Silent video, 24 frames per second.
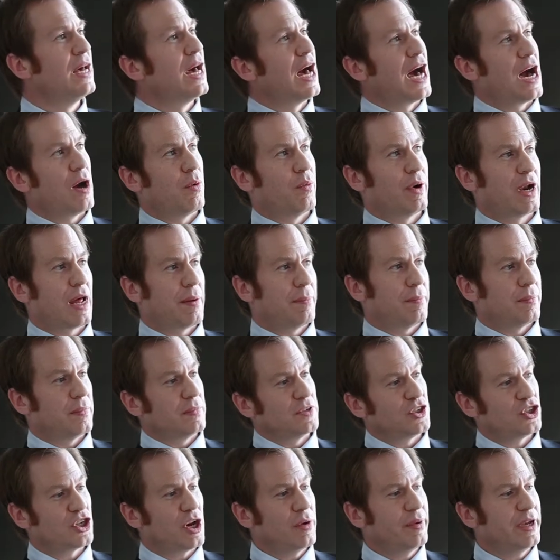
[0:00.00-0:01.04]
Uh, what I'm
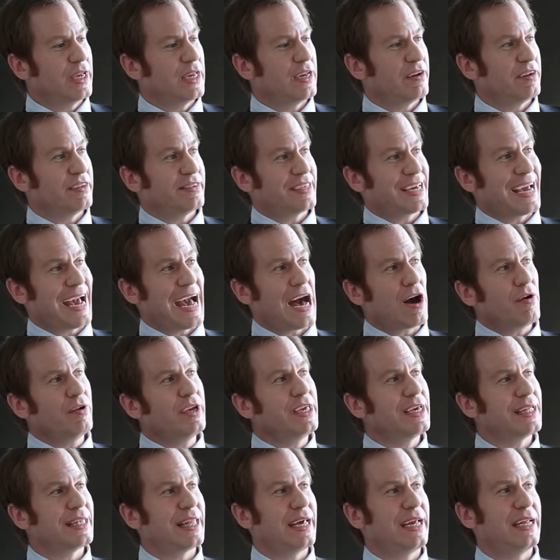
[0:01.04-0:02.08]
showing here is
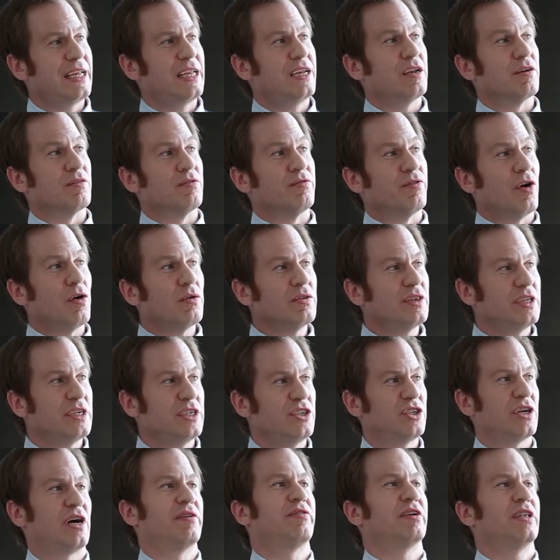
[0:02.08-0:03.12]
calculated
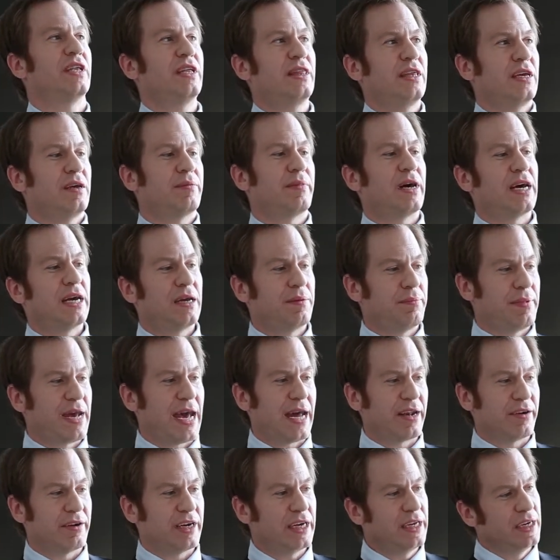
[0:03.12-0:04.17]
voltage of a lithium-ion
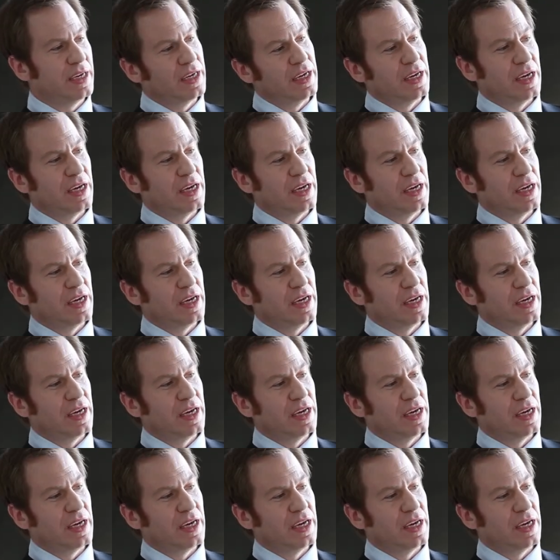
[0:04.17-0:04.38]
battery